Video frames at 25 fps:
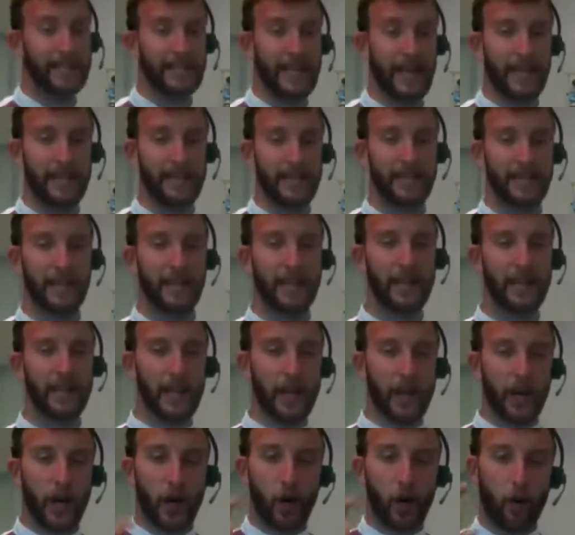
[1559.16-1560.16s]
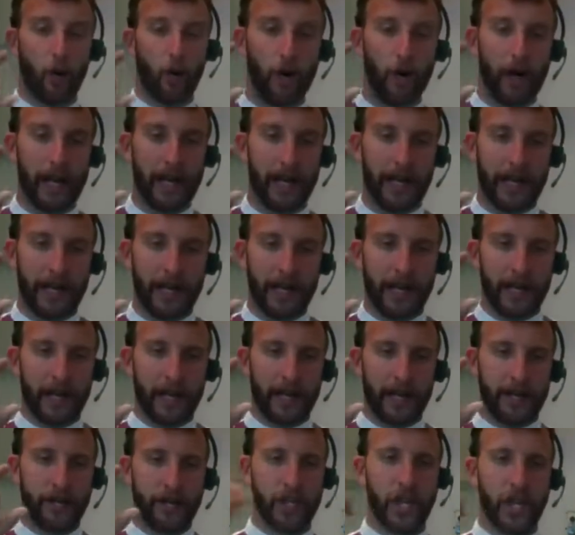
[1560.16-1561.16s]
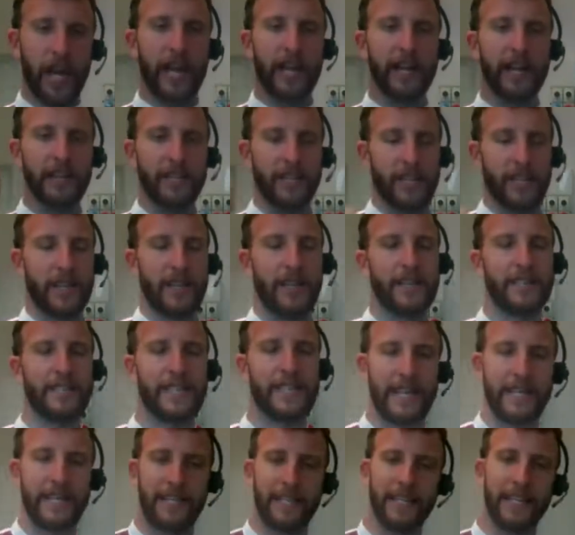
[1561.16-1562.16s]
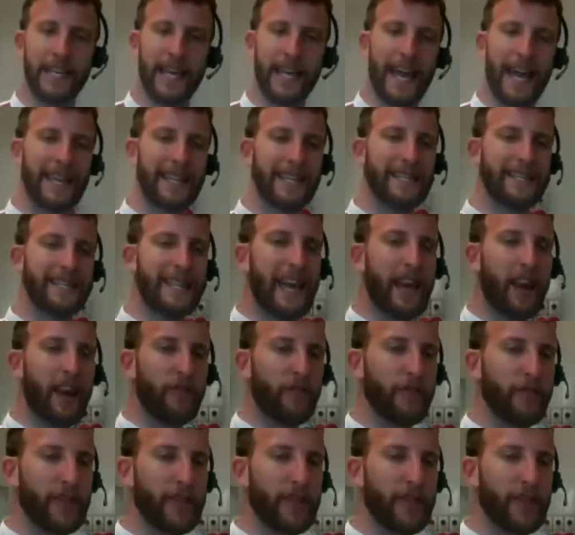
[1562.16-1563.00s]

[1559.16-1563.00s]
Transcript: I set, will change the setting, and instead